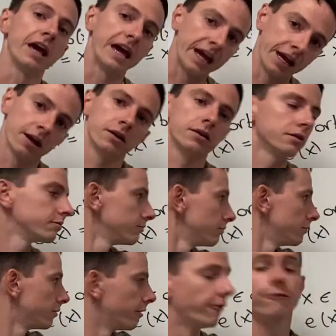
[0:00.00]
and
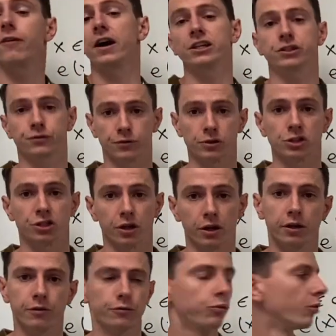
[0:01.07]
vice versa.
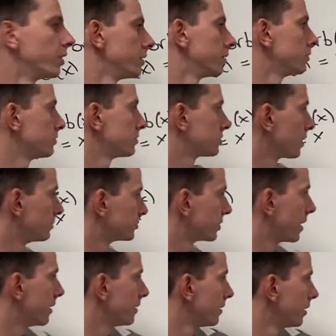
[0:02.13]
And if one
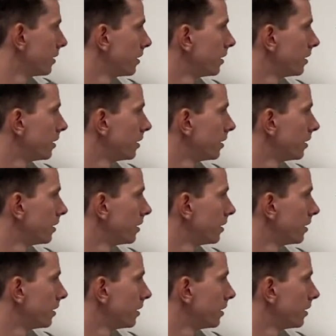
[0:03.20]
subset,